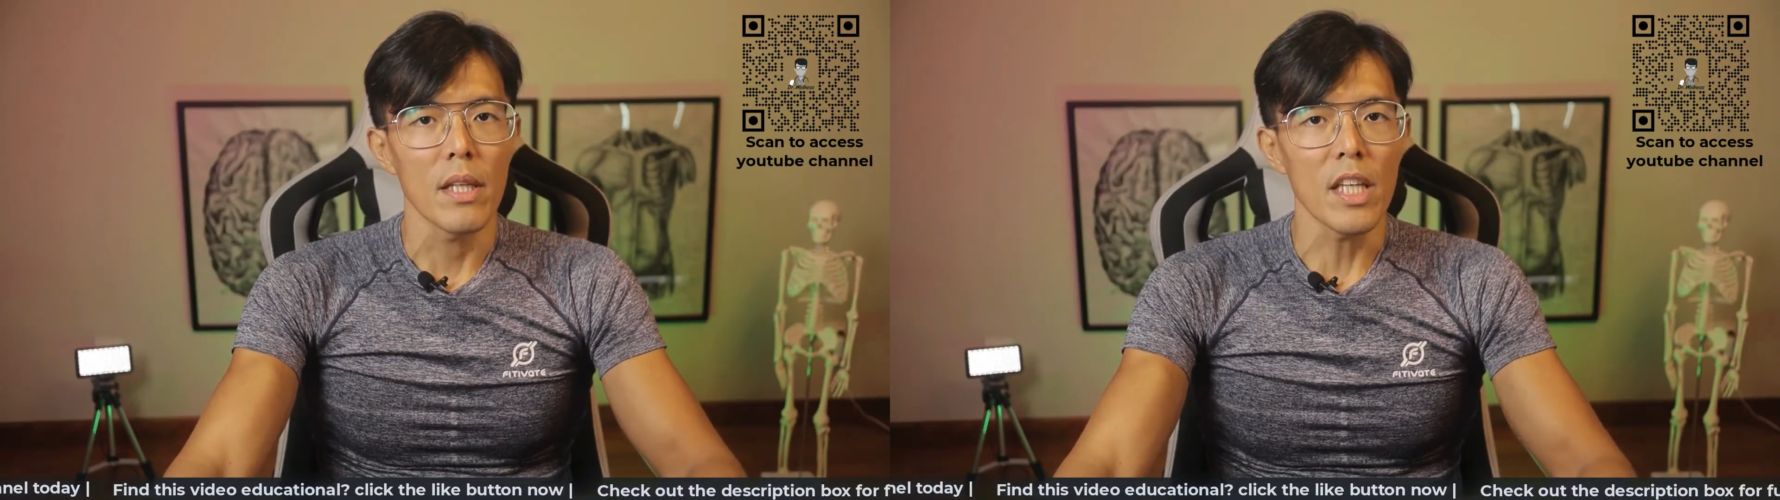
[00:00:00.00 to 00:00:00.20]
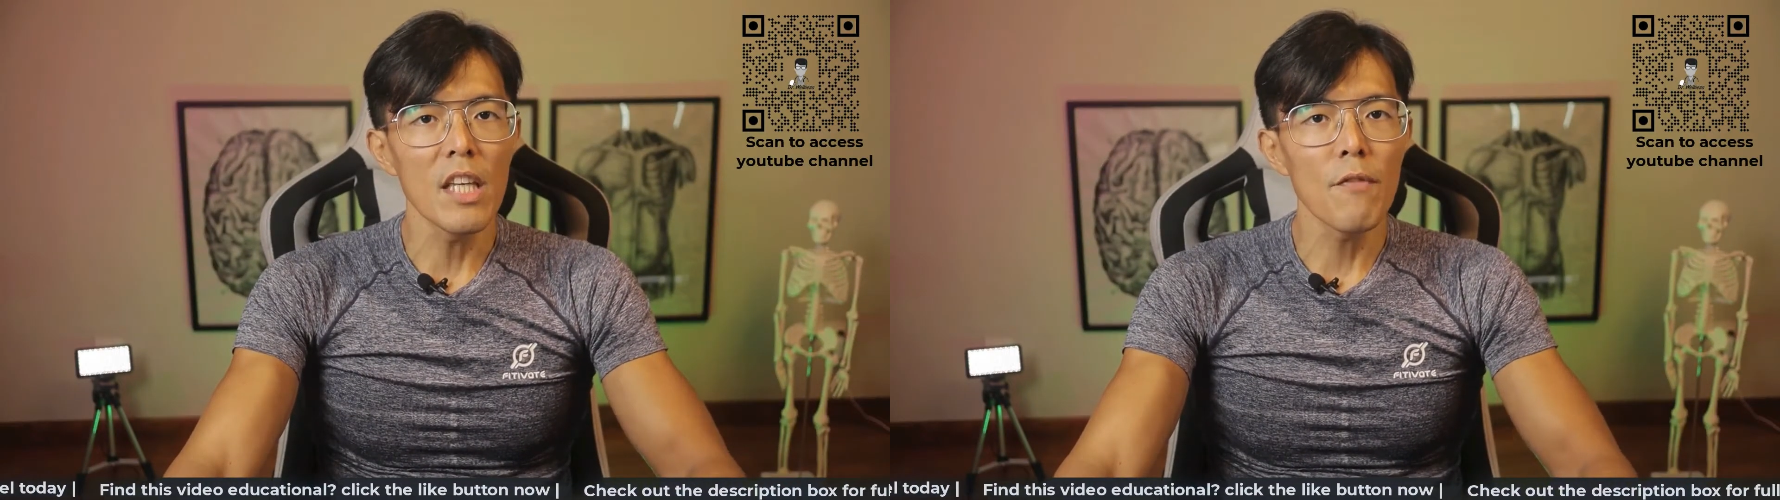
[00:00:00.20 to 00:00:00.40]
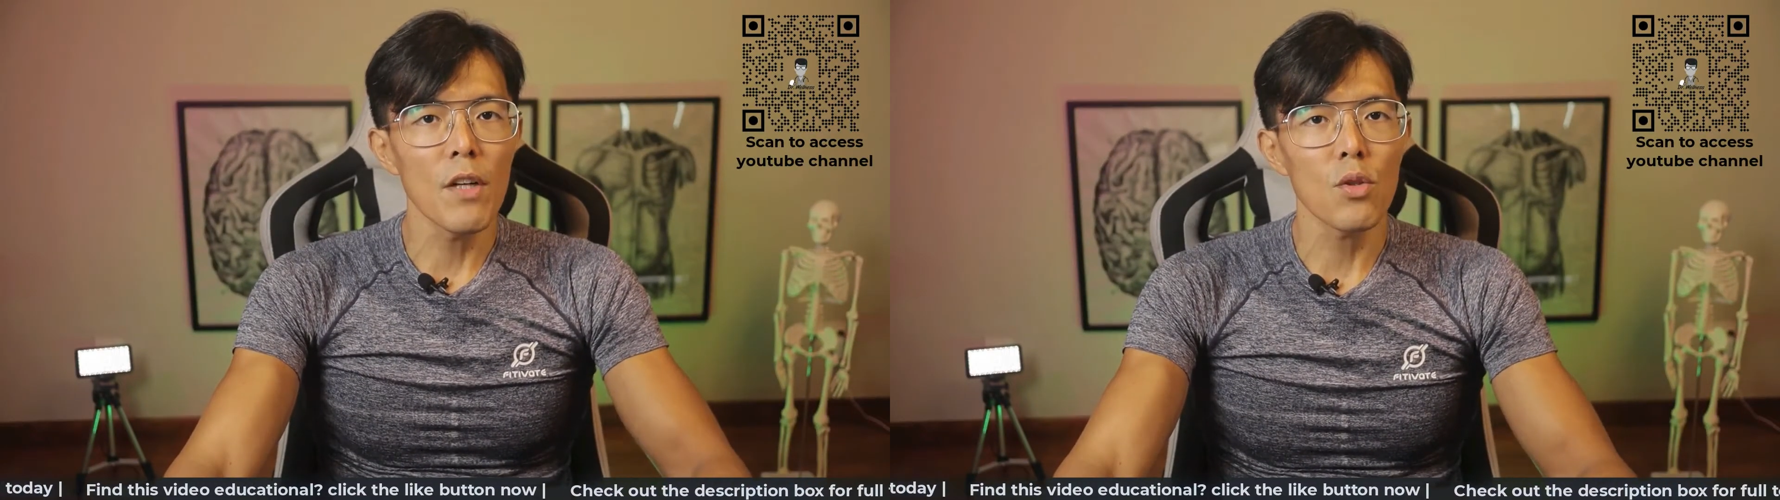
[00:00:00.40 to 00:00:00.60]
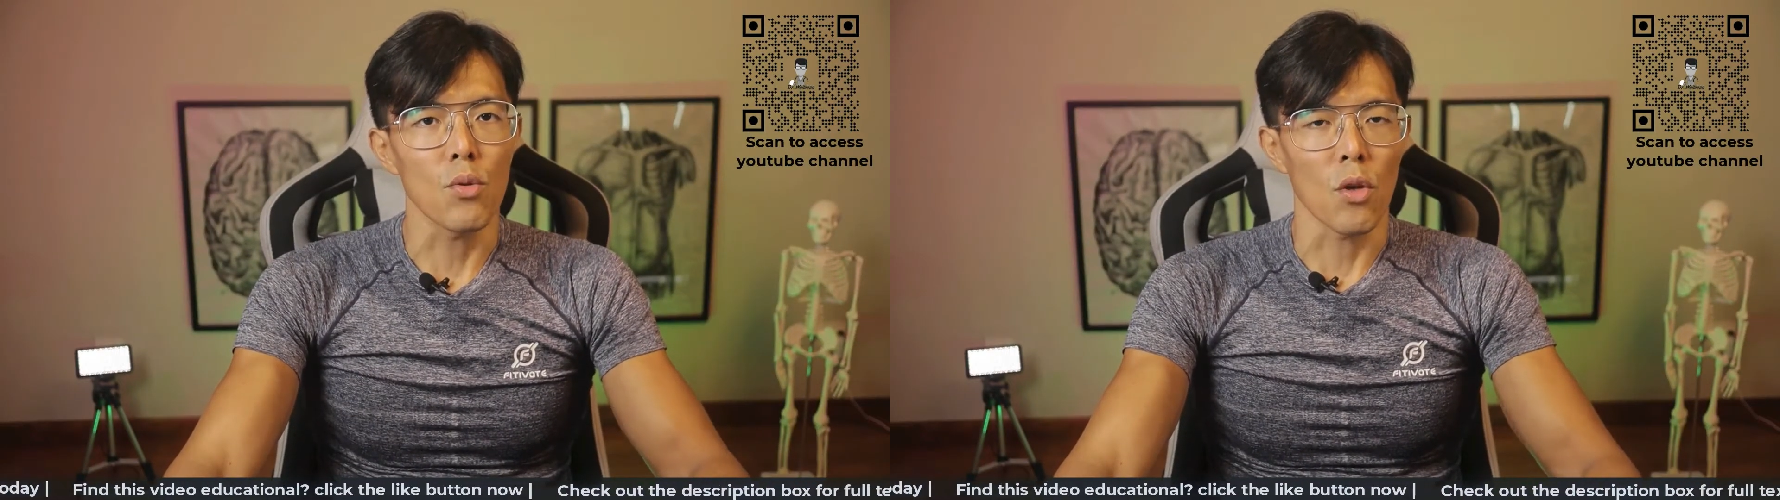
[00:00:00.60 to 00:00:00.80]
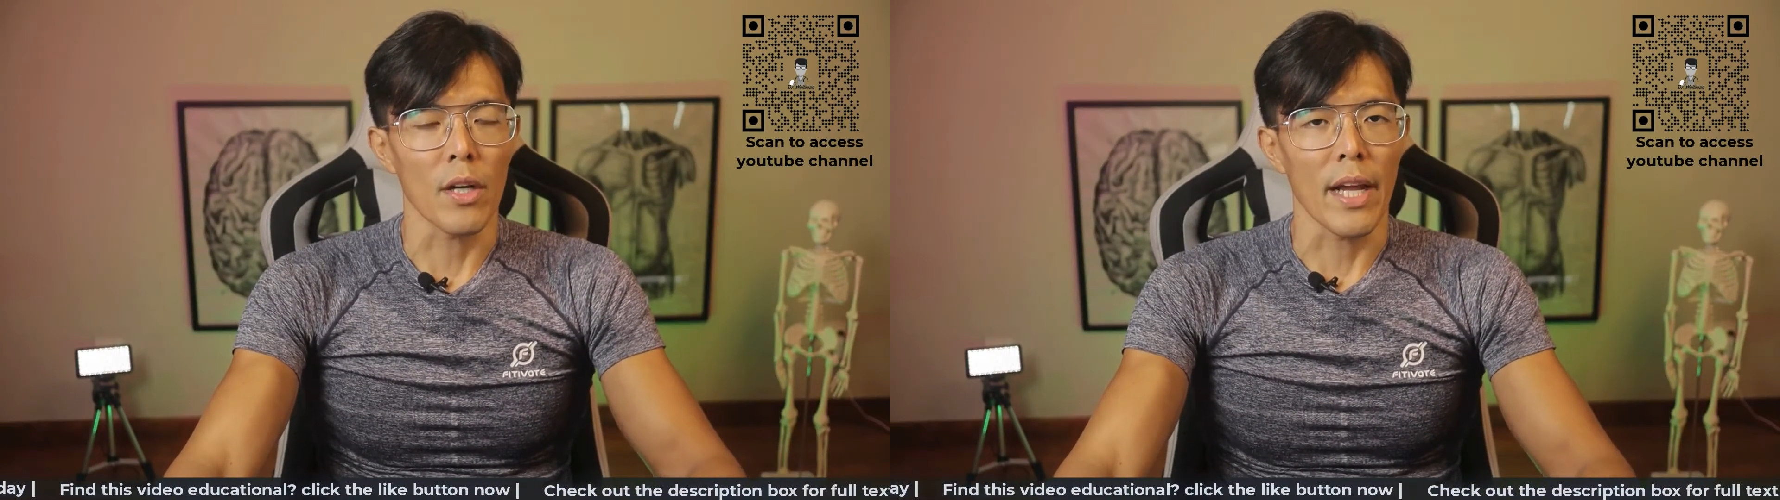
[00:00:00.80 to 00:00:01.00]
even to
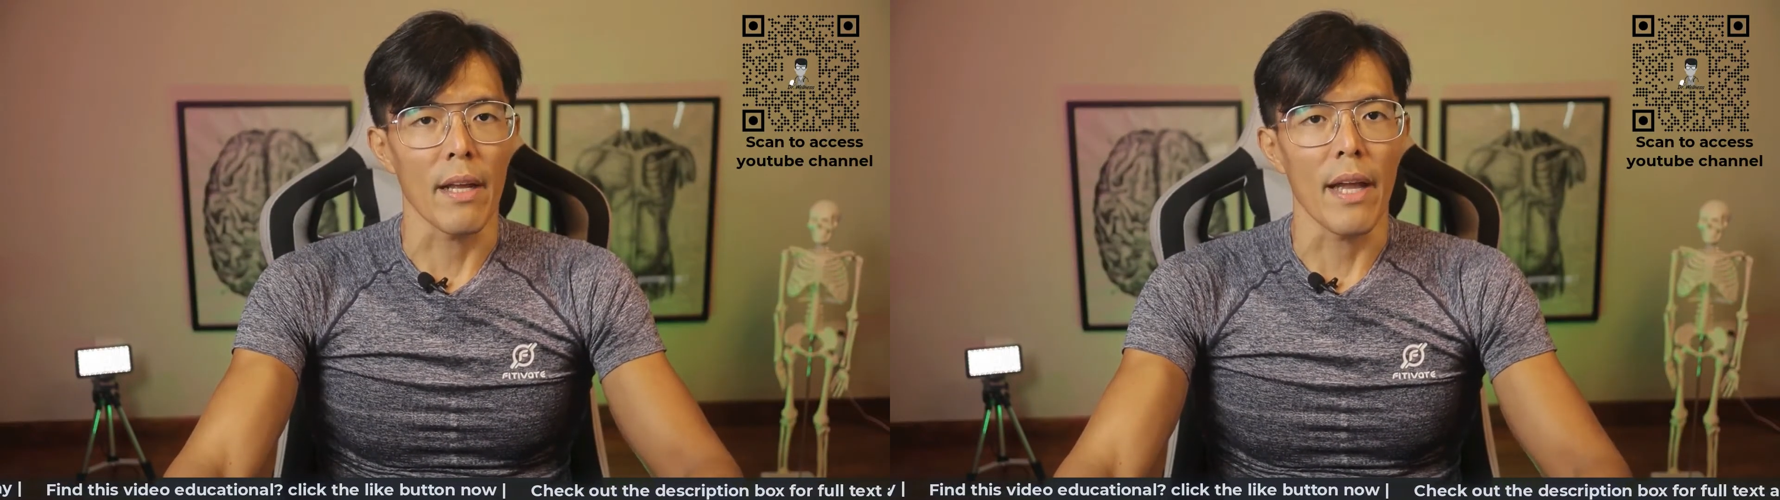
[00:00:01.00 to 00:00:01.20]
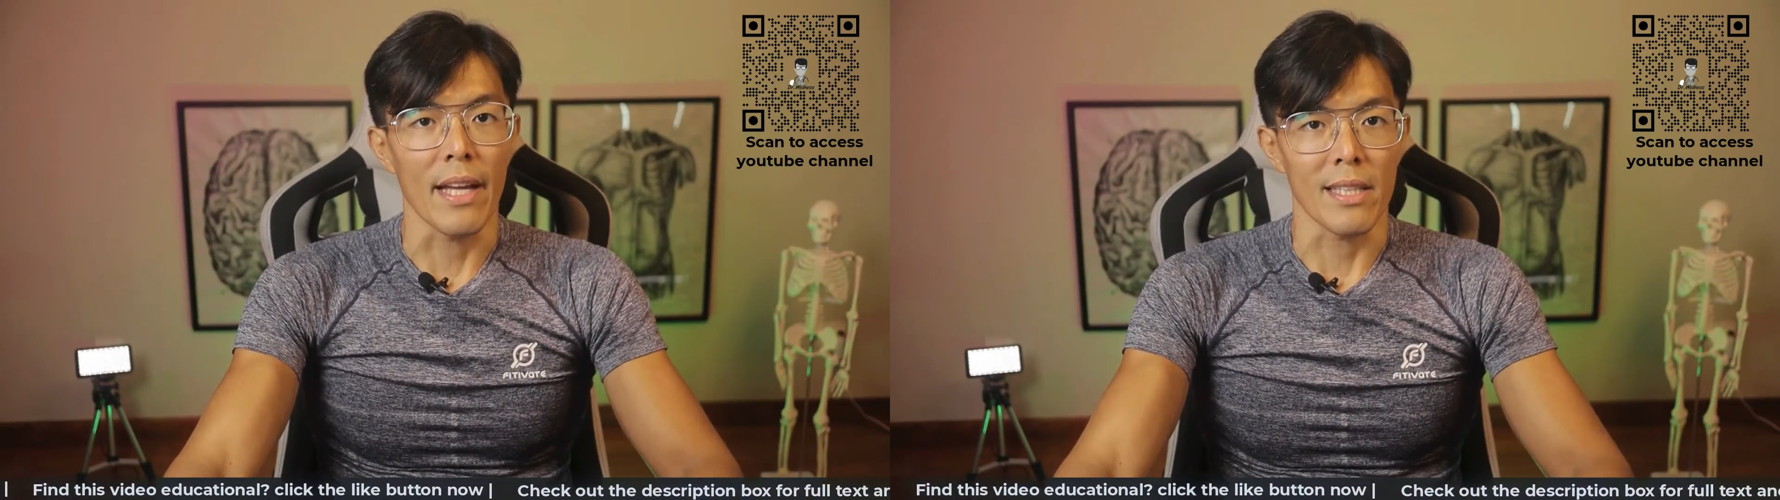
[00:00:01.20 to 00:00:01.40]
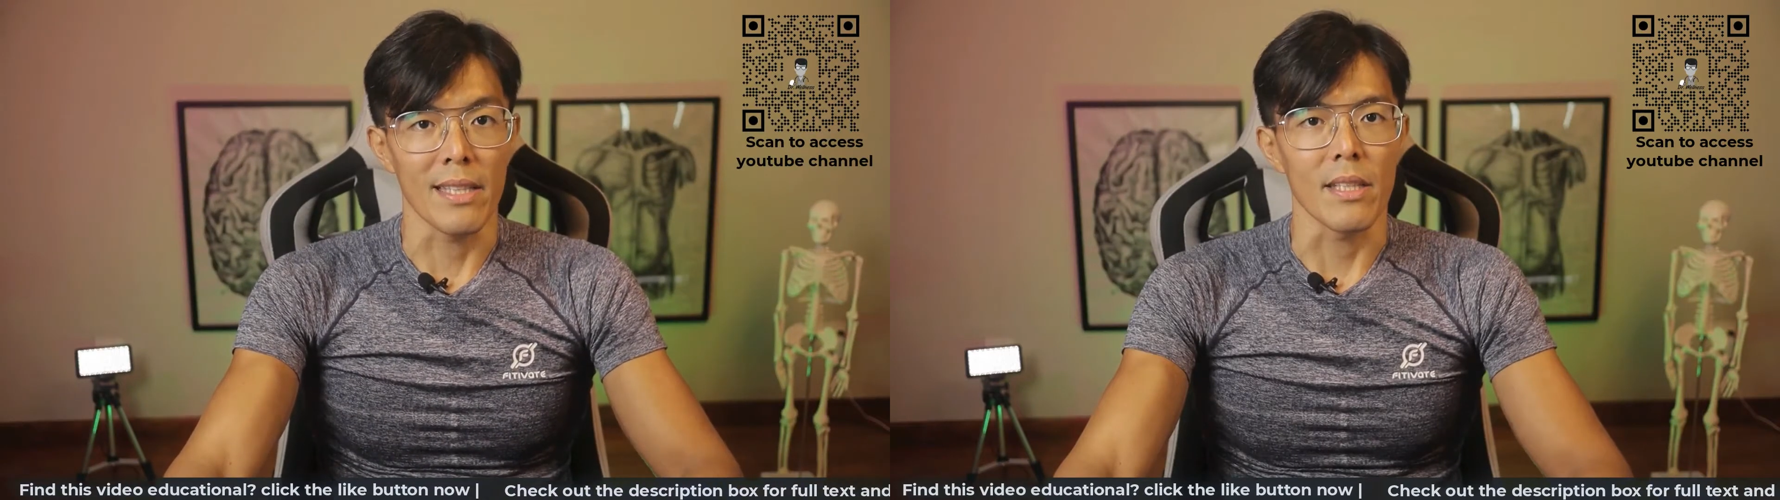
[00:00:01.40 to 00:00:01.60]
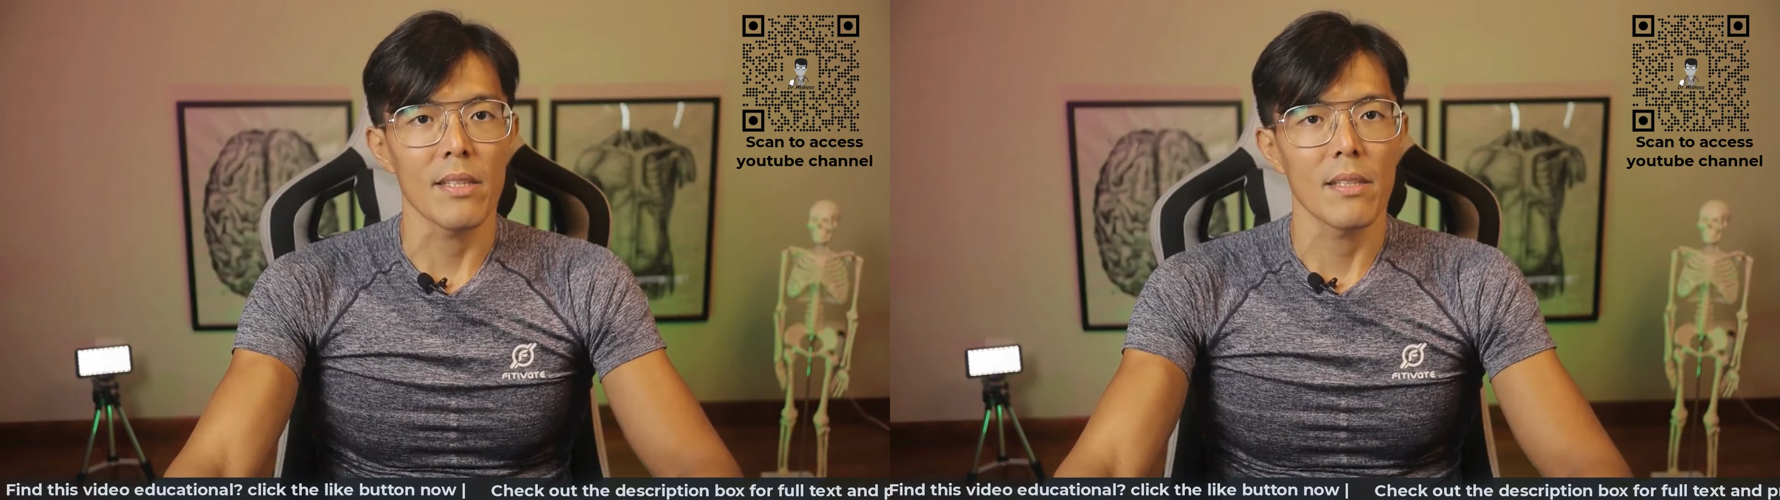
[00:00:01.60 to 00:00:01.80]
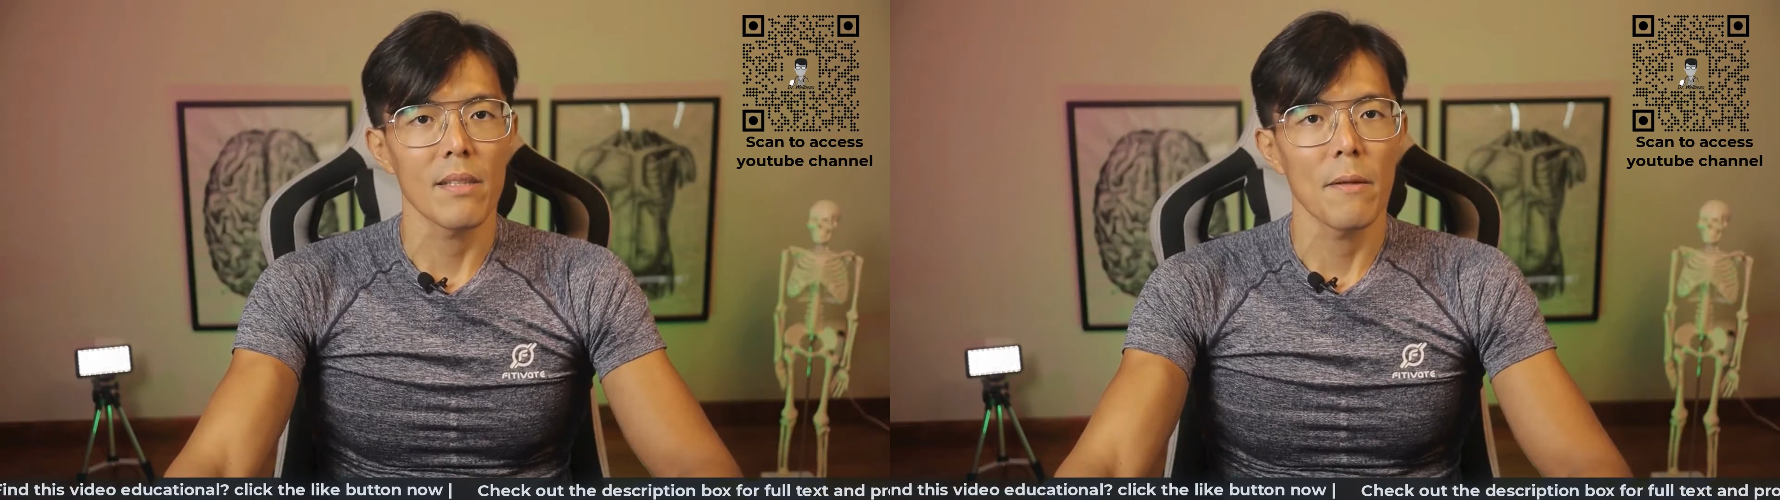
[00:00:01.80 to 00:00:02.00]

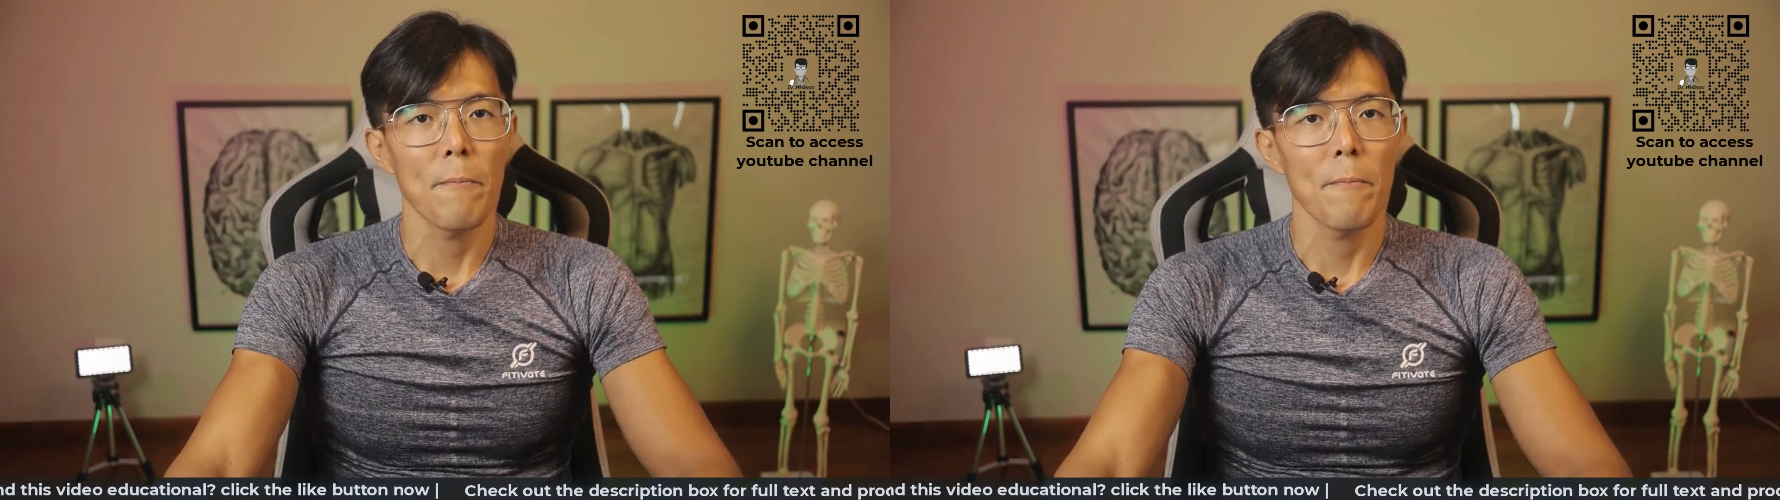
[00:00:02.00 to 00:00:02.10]
non-athletes?